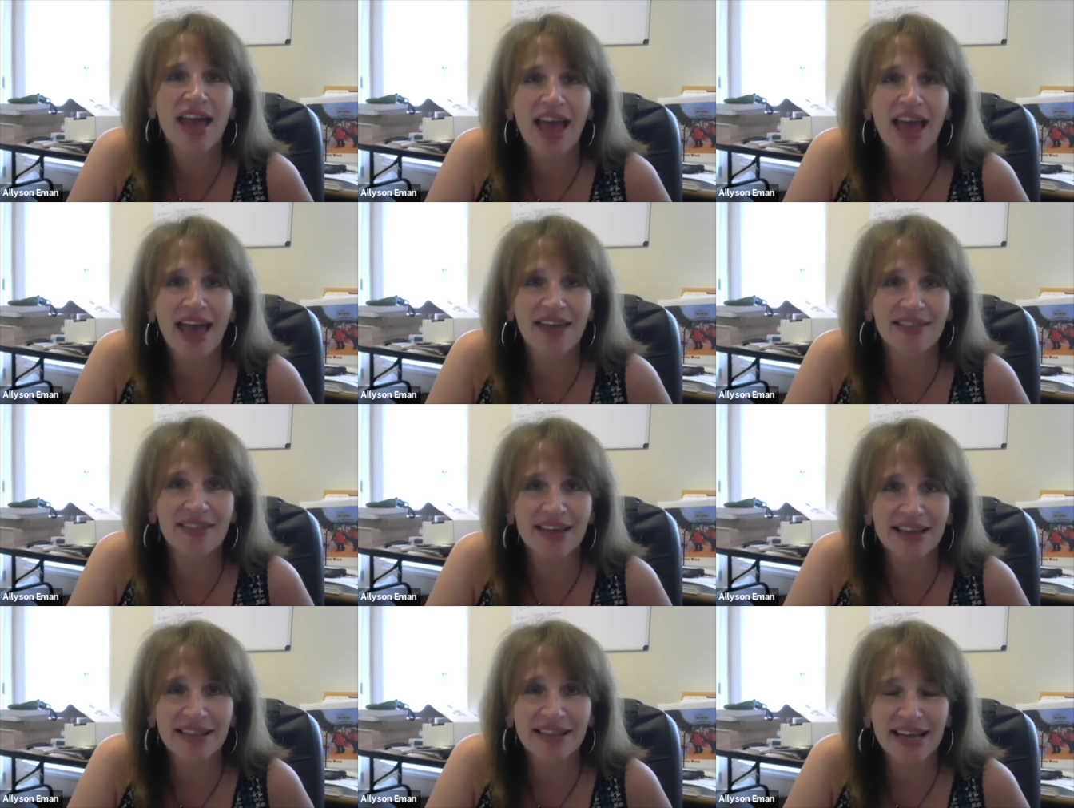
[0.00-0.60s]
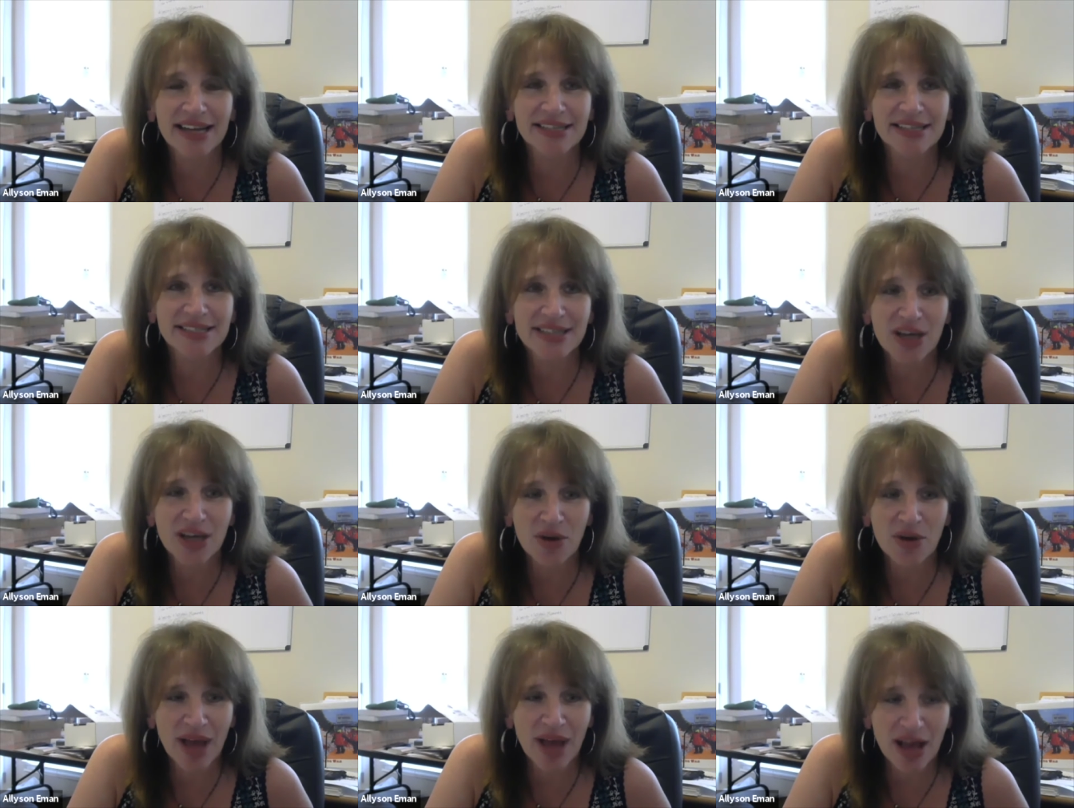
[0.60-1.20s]
and the Atlanta
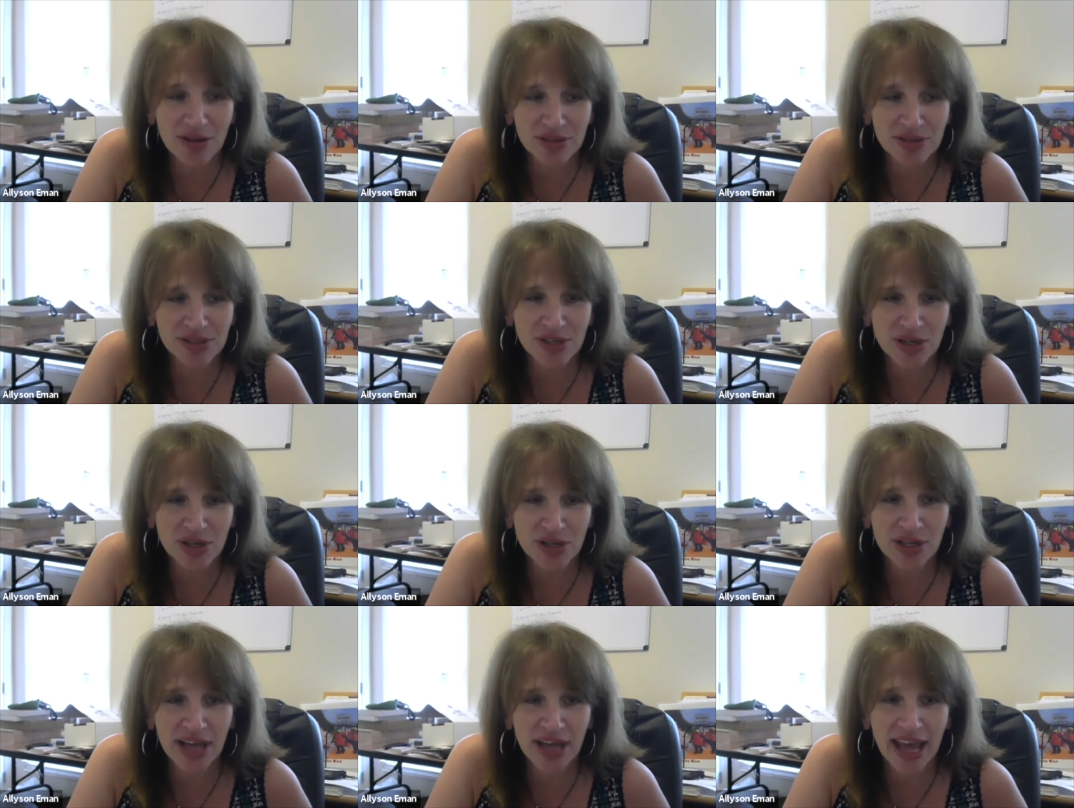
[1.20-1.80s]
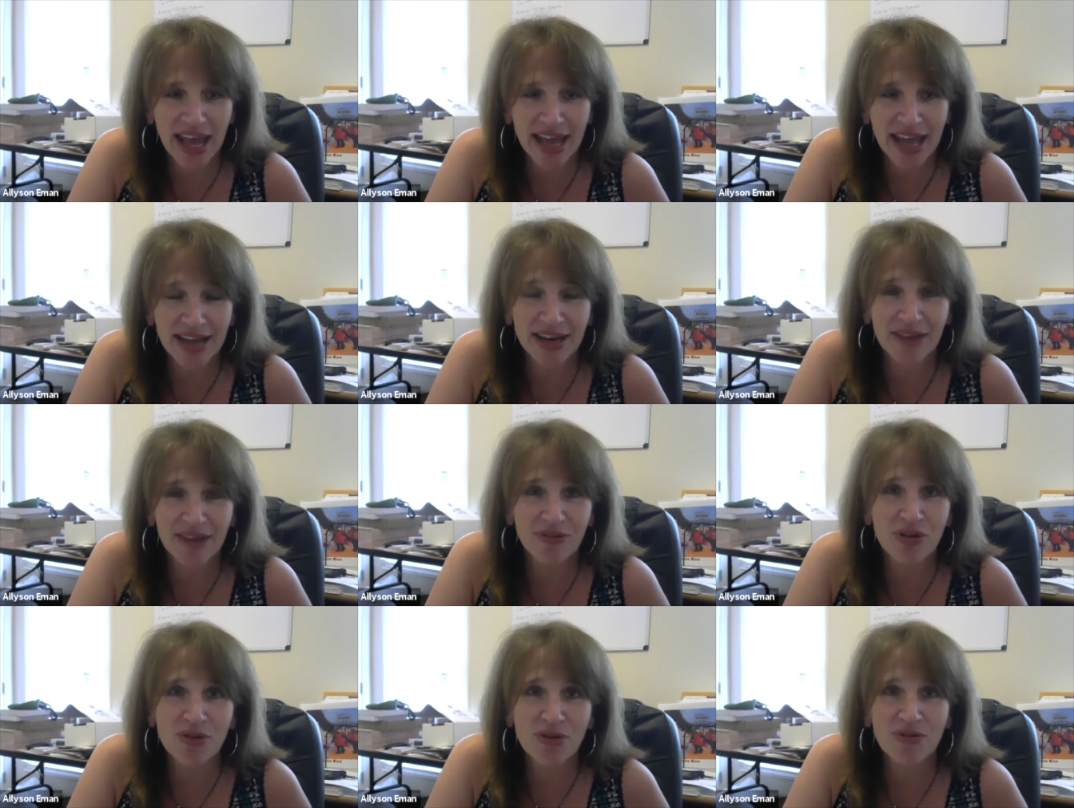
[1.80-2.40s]
CEO Council. And
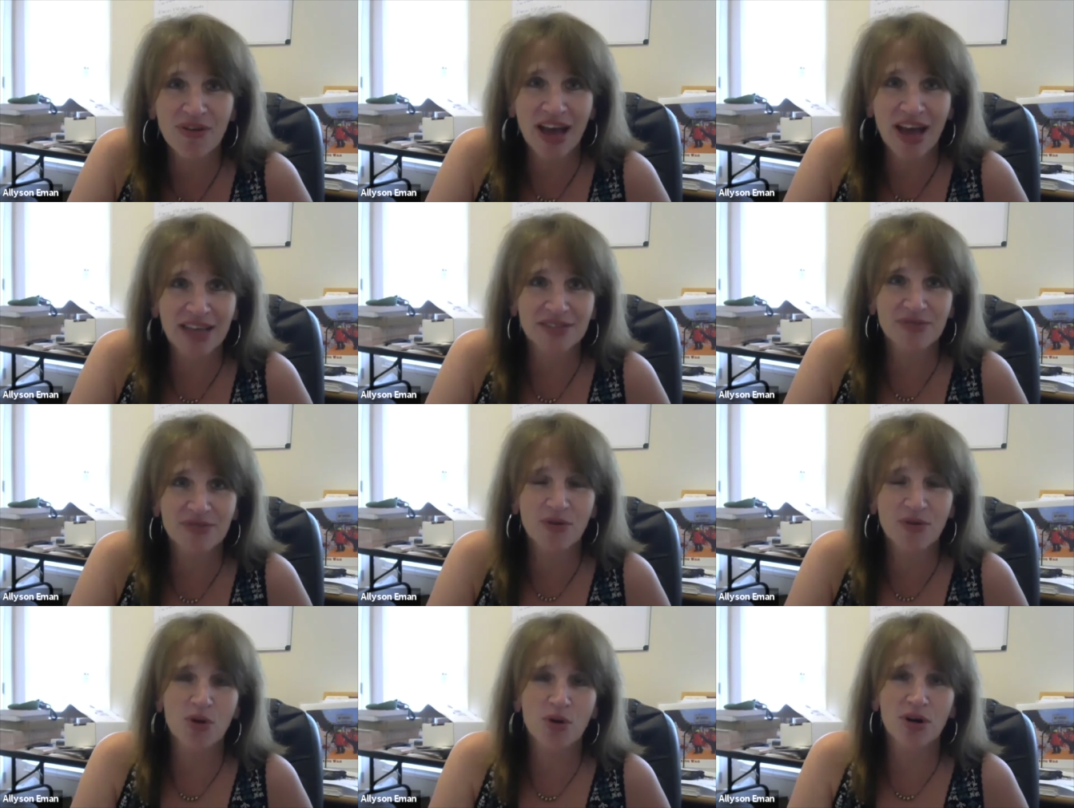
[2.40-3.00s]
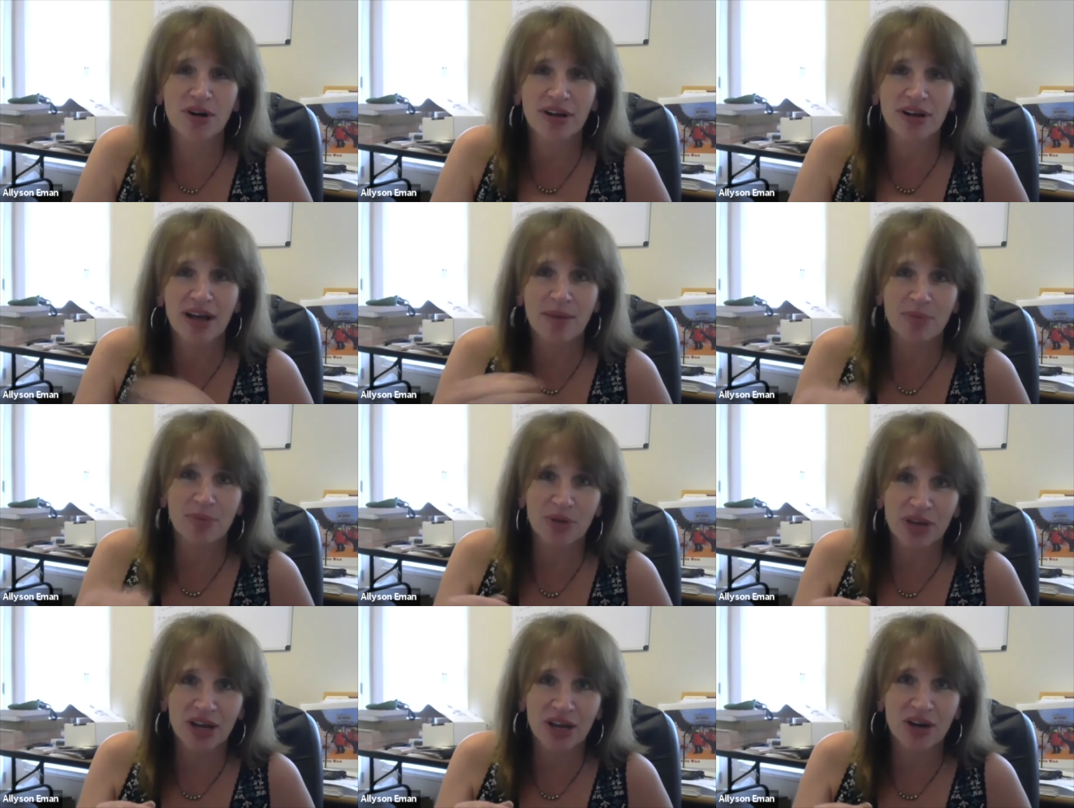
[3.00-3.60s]
if you fast forward a
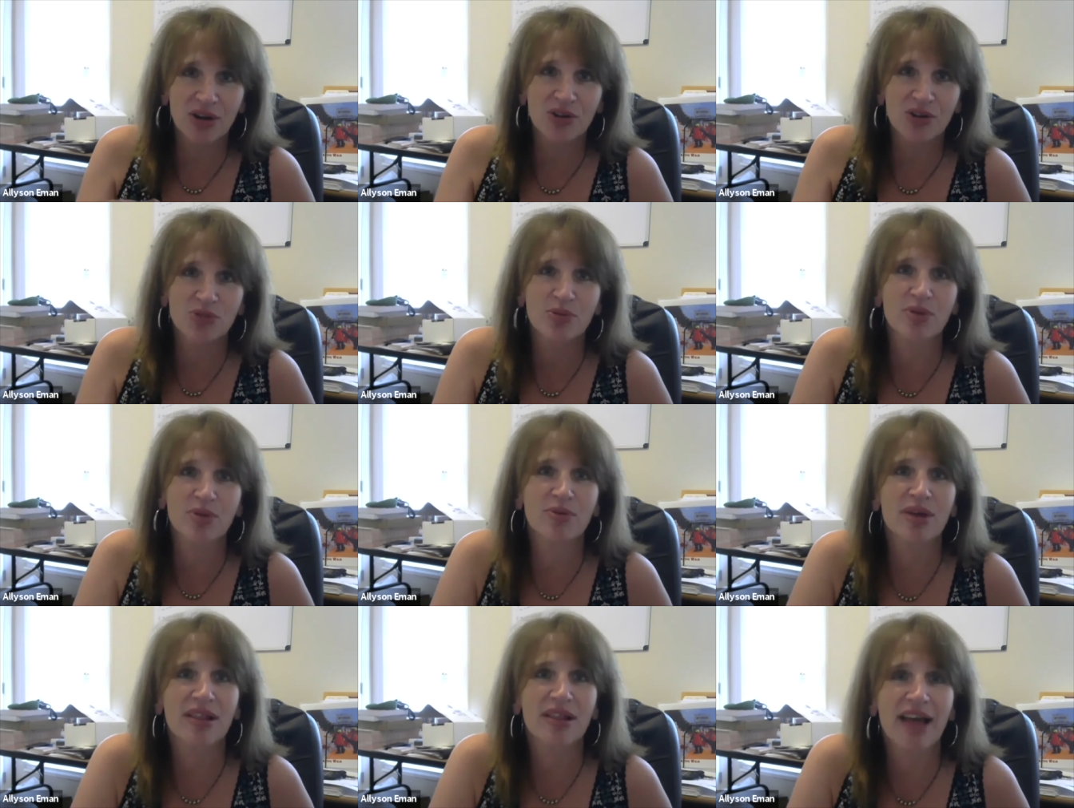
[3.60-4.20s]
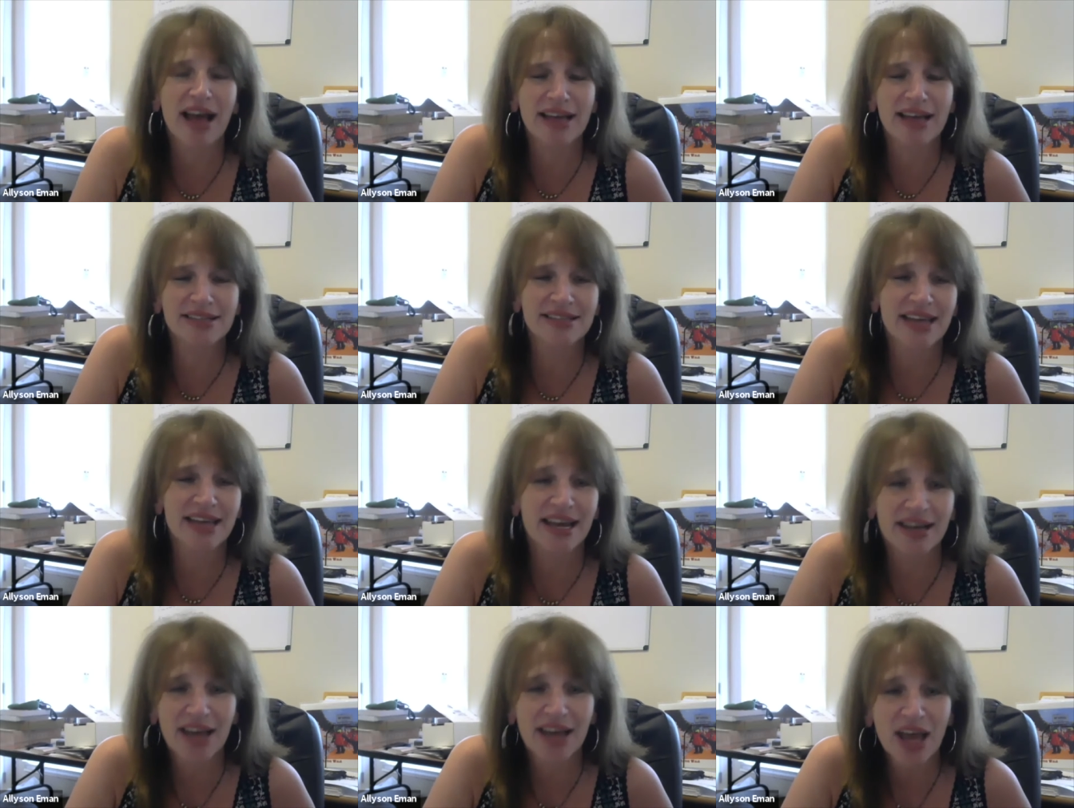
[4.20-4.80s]
couple years, we realized
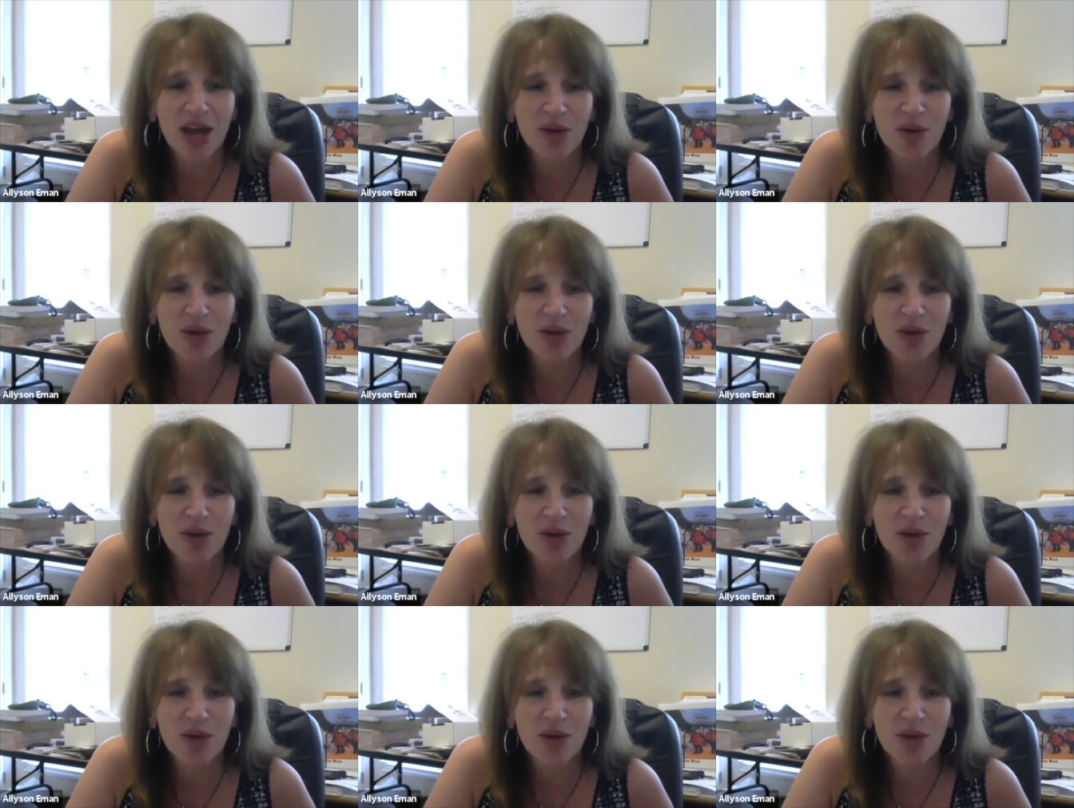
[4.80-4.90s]
that